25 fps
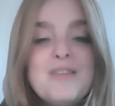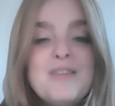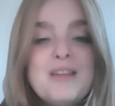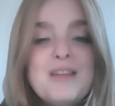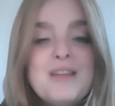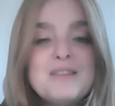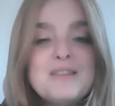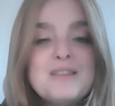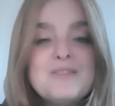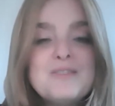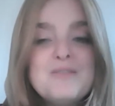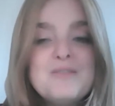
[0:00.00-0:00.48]

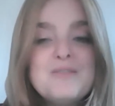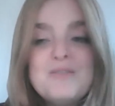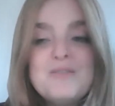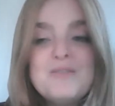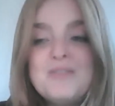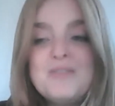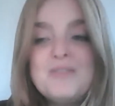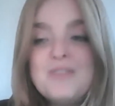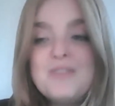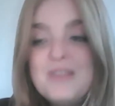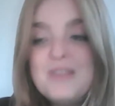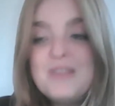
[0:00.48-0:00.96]
that
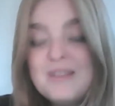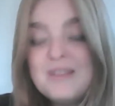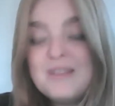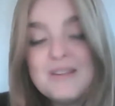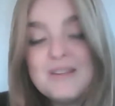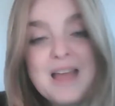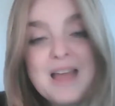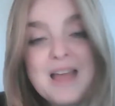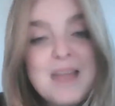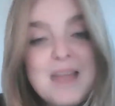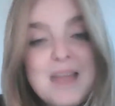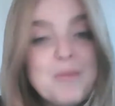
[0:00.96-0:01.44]

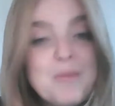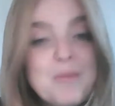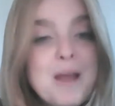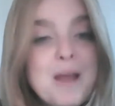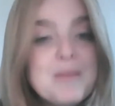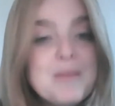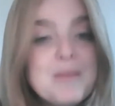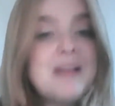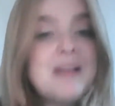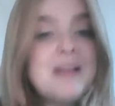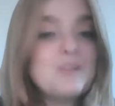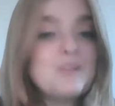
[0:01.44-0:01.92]

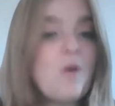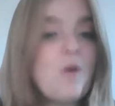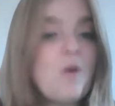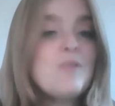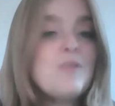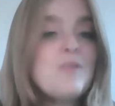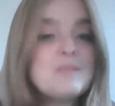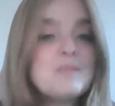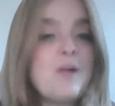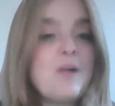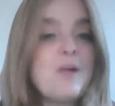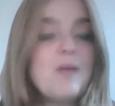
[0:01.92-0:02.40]
Abraham has all
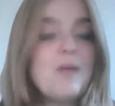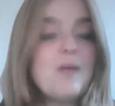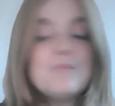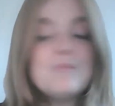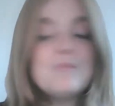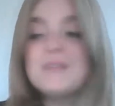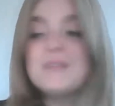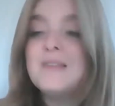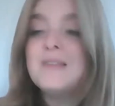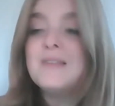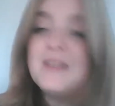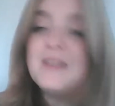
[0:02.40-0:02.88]
these
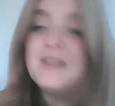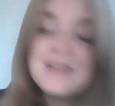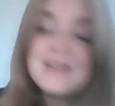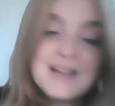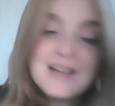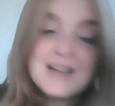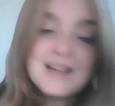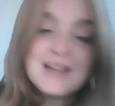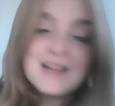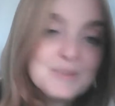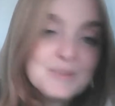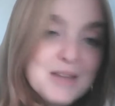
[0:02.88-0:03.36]
problems, and then he
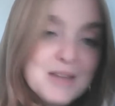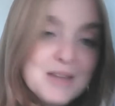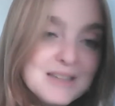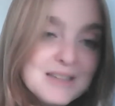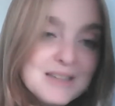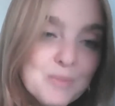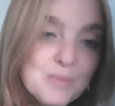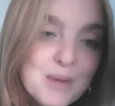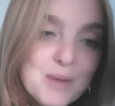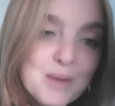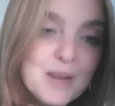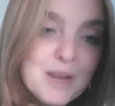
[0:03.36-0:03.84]
has a, he
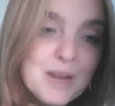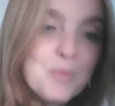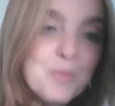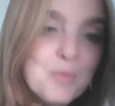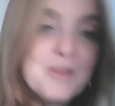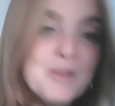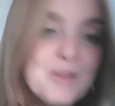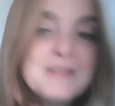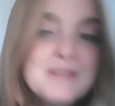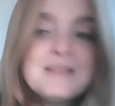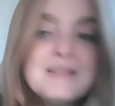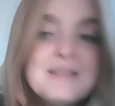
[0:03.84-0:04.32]
has a breakup
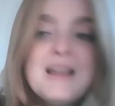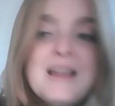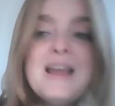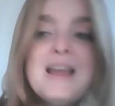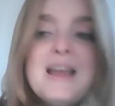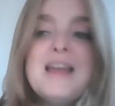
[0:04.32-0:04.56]
with his